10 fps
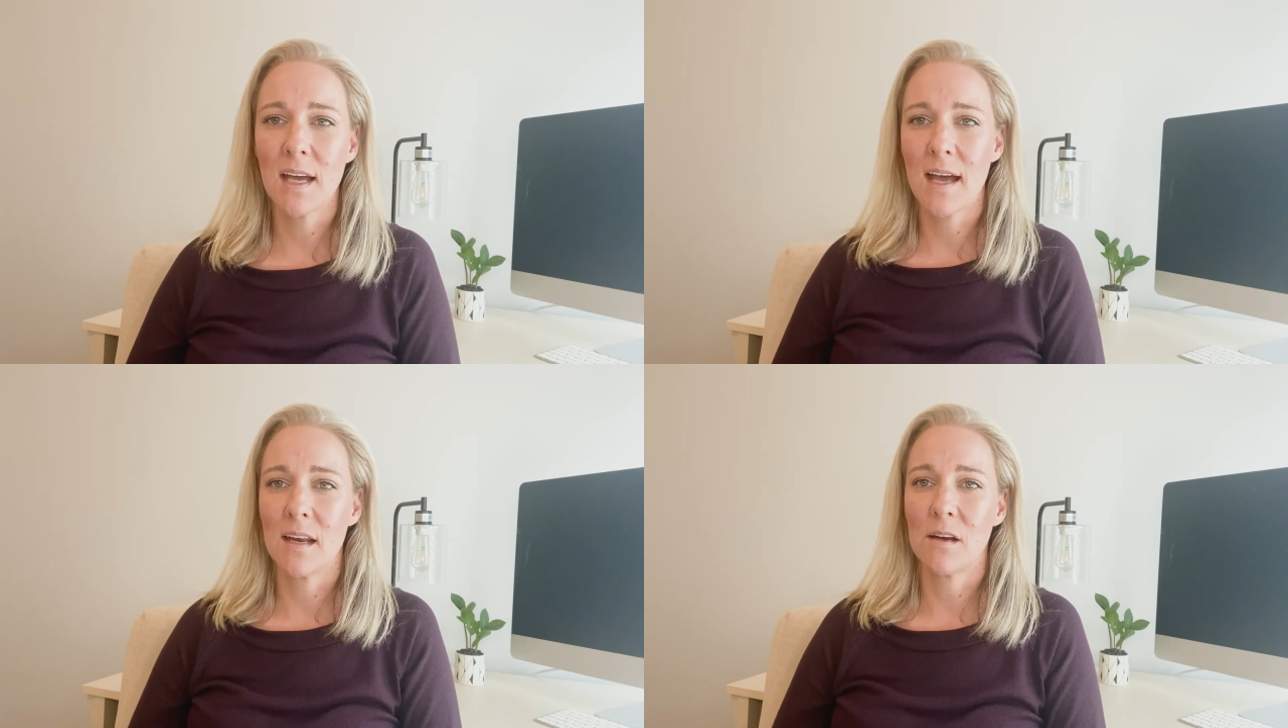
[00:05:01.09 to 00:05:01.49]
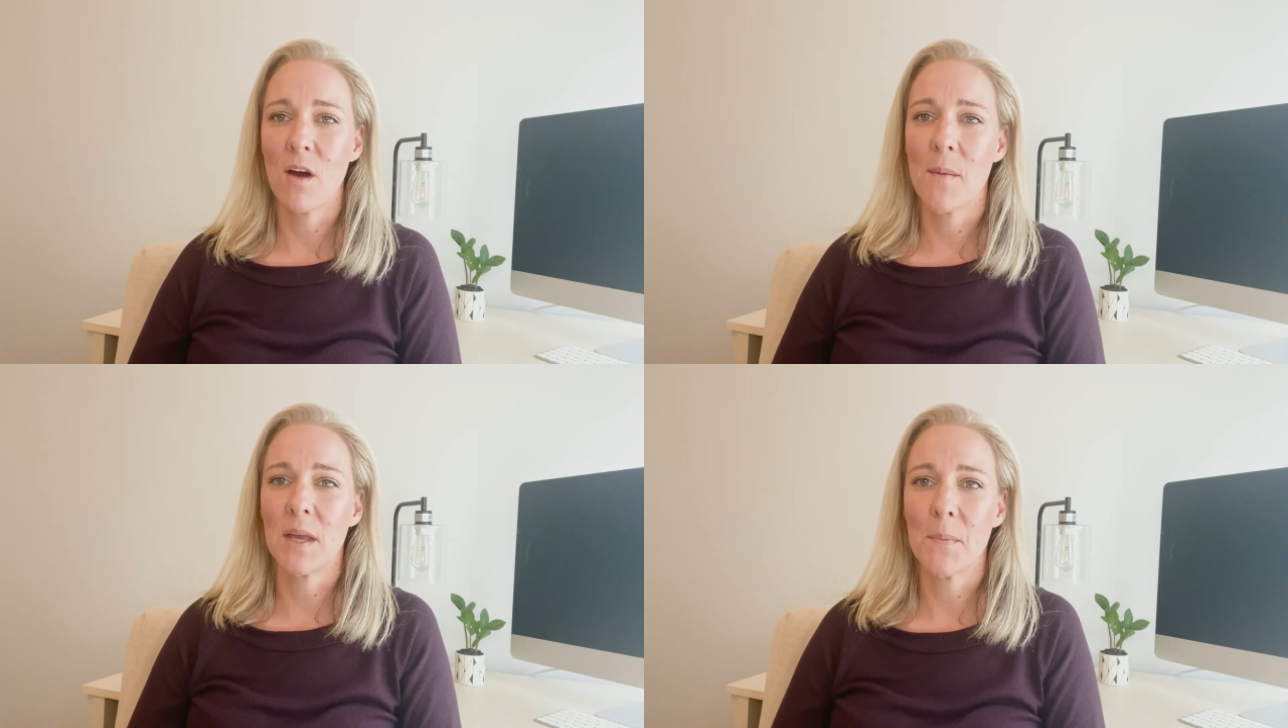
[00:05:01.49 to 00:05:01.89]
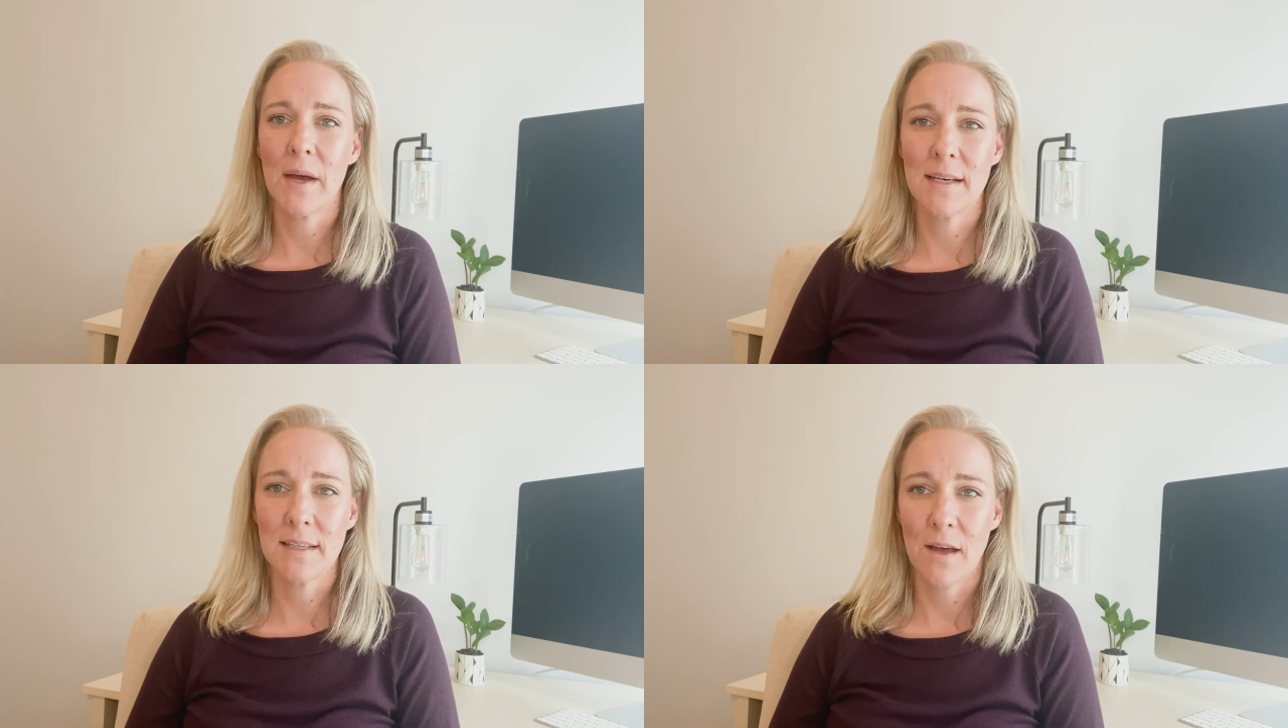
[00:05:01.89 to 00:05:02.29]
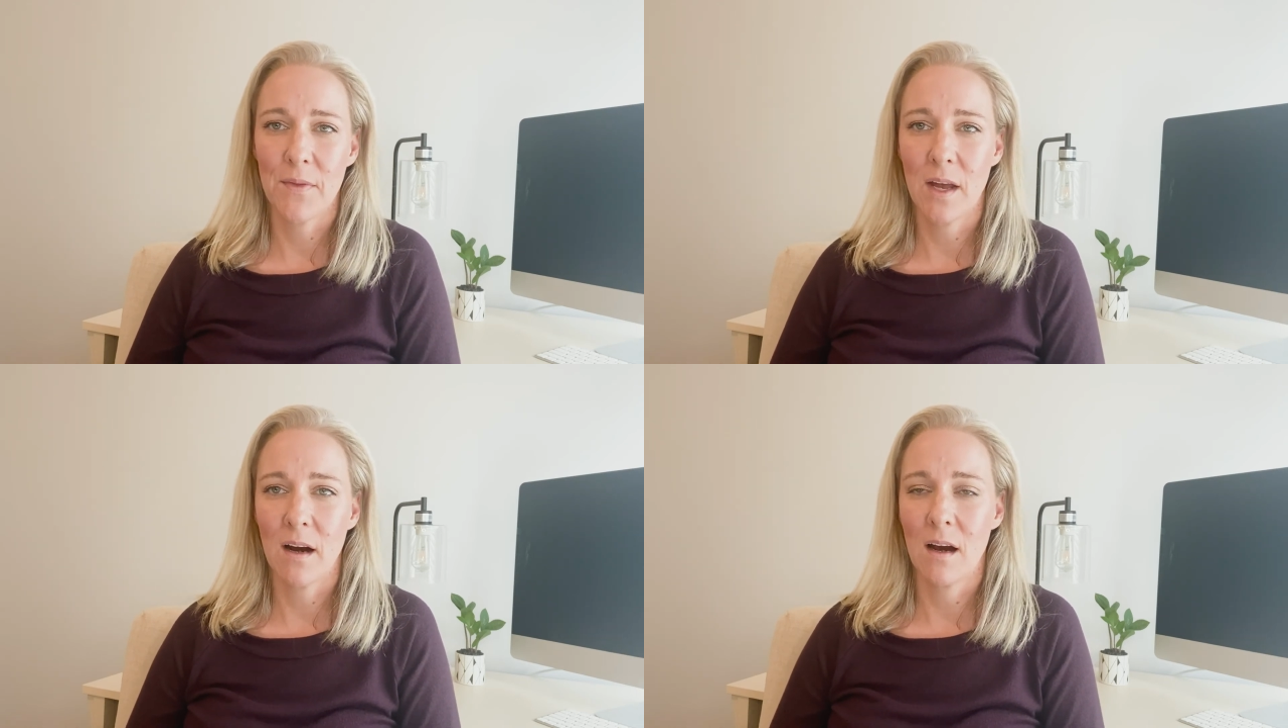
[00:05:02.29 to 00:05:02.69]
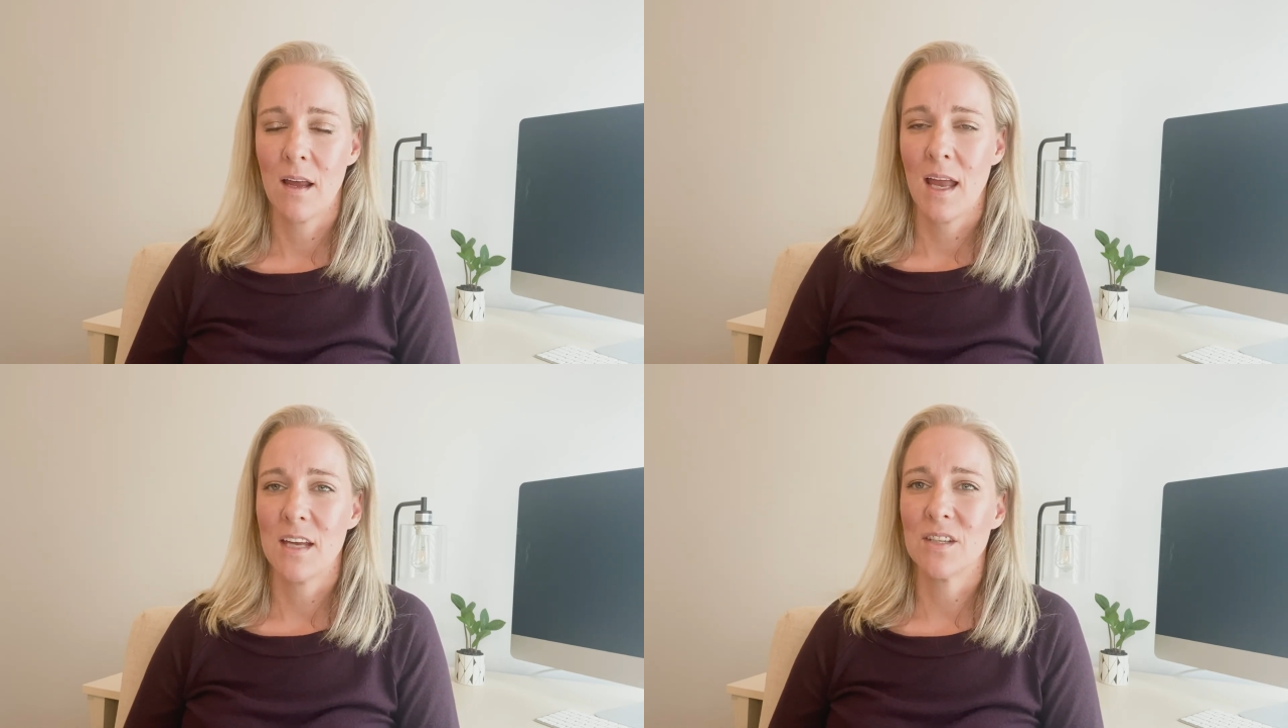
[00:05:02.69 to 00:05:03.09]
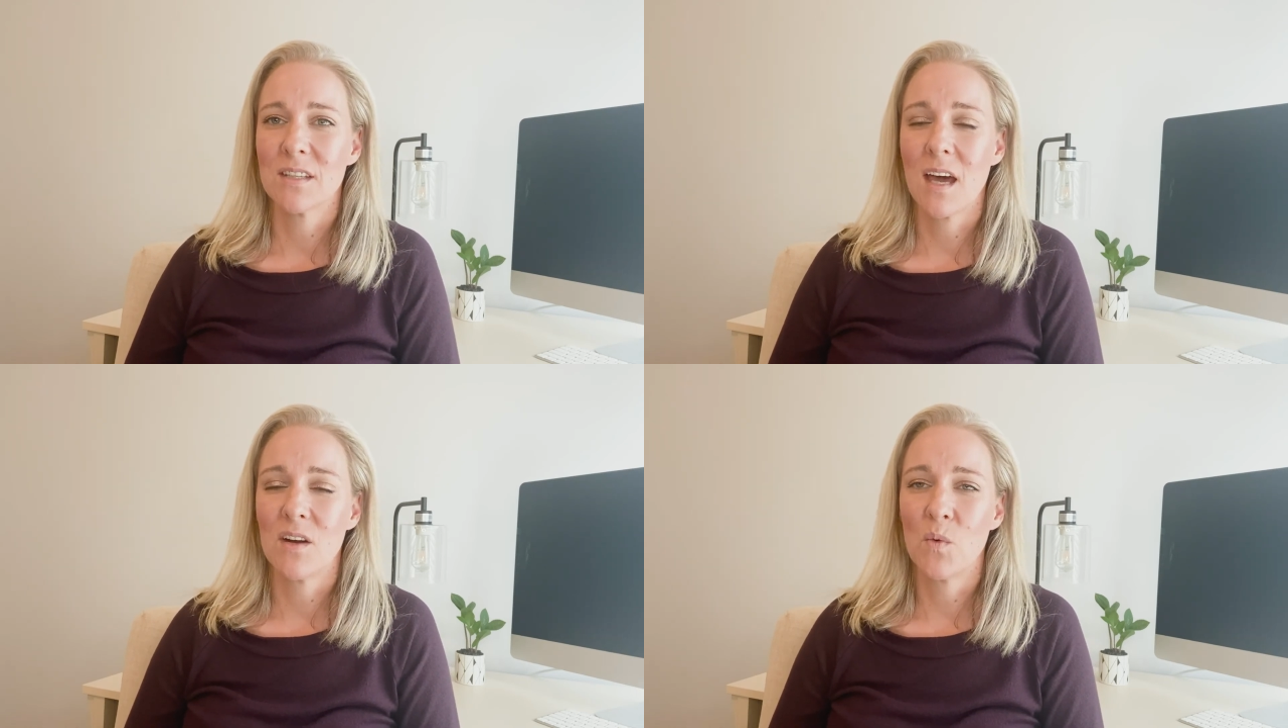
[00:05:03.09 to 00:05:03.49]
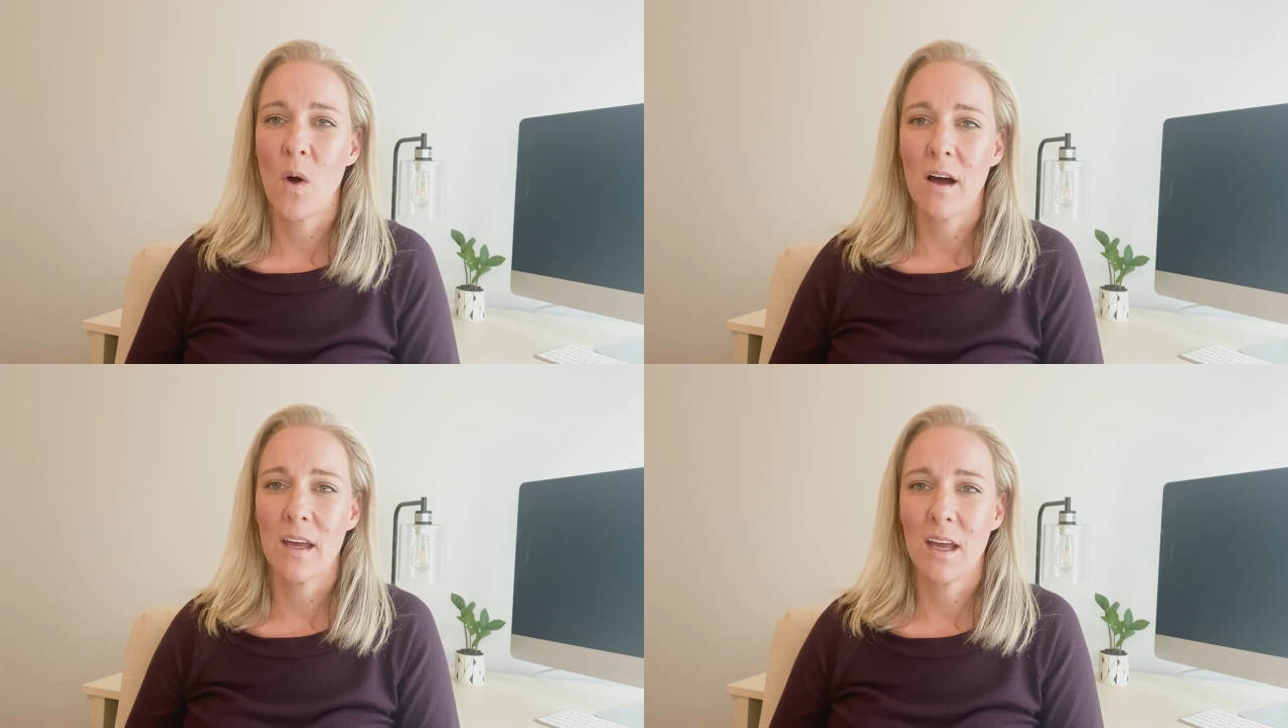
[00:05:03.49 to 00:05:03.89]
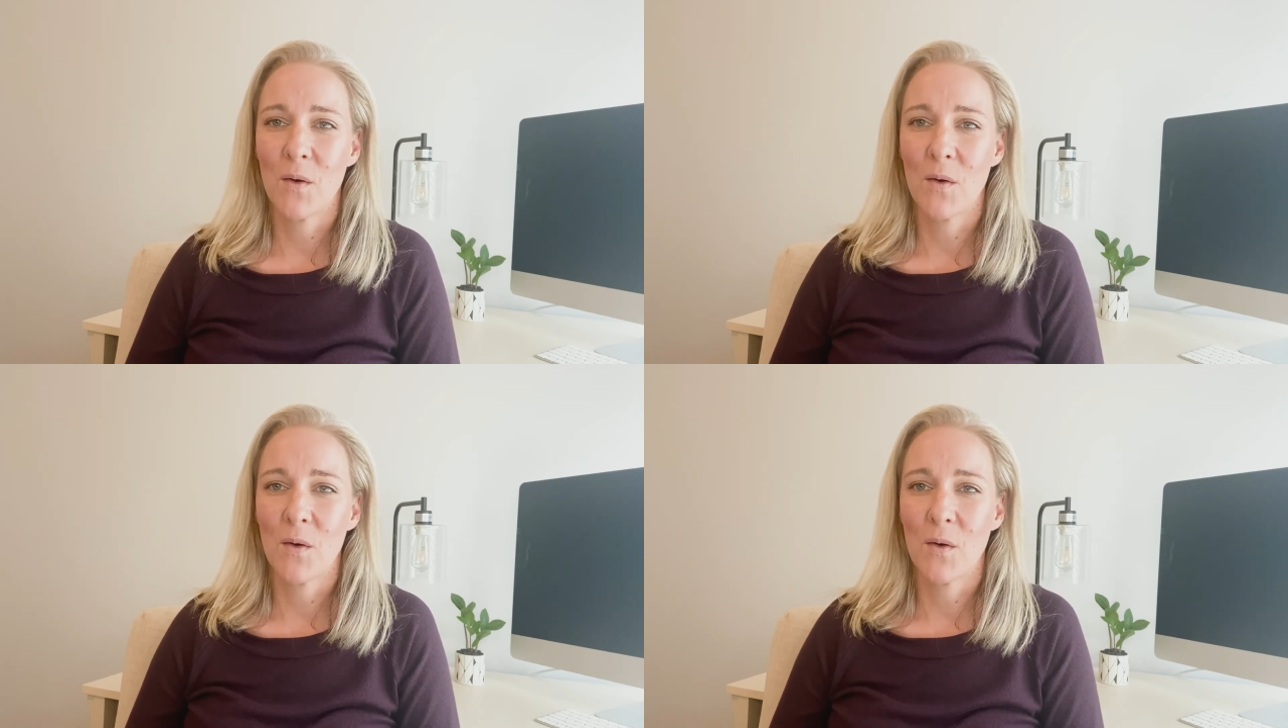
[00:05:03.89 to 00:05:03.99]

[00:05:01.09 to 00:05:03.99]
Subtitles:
and grabbing a bite down there and just kind of walking